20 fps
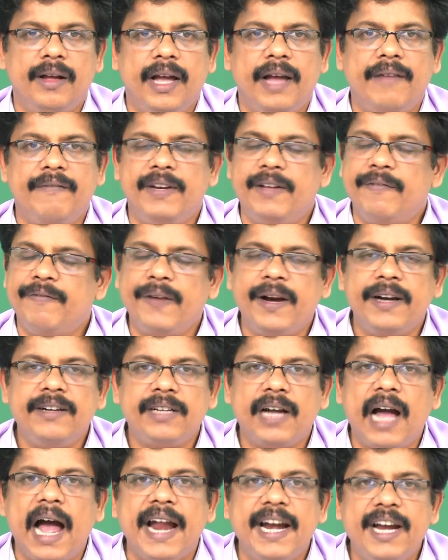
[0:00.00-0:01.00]
a
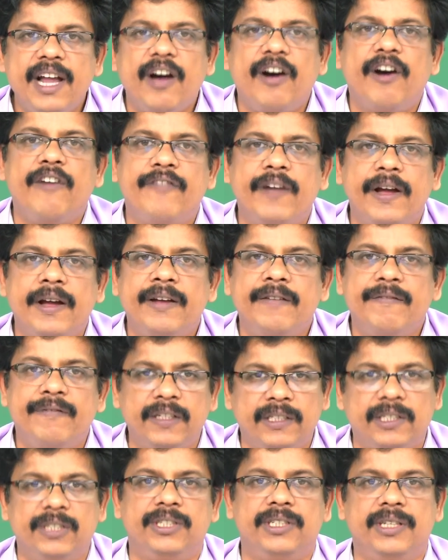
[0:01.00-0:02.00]
different idea of a
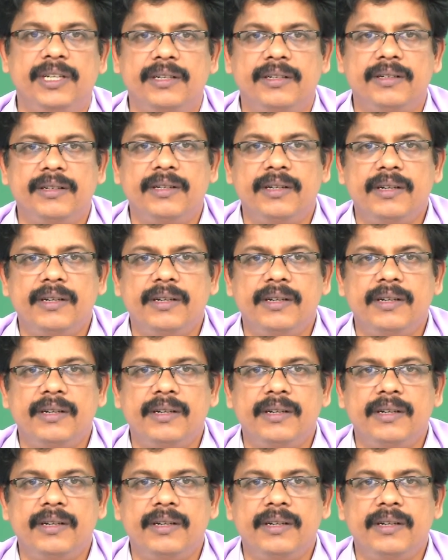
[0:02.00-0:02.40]
physician.